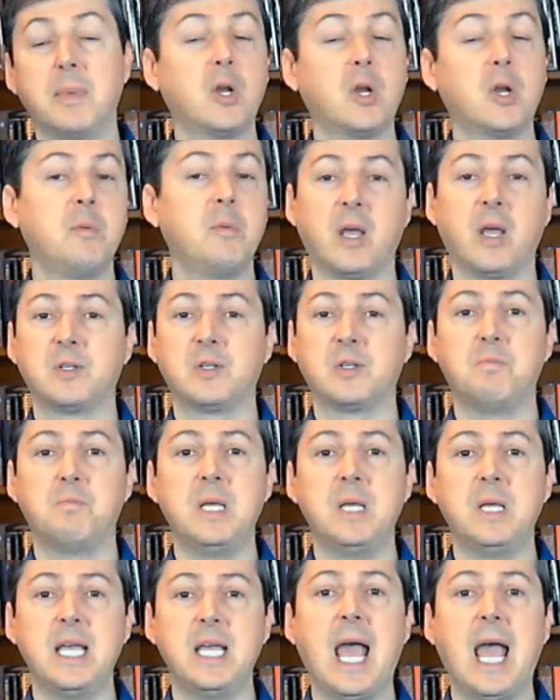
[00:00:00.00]
merely
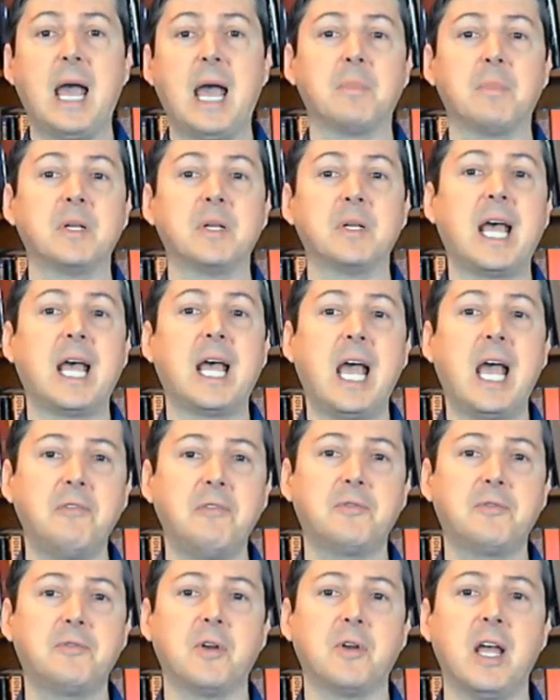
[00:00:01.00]
because B happened
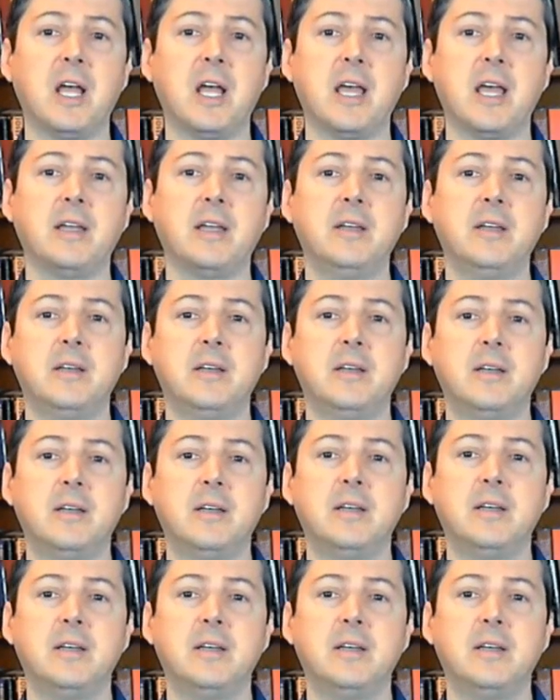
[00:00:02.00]
after A,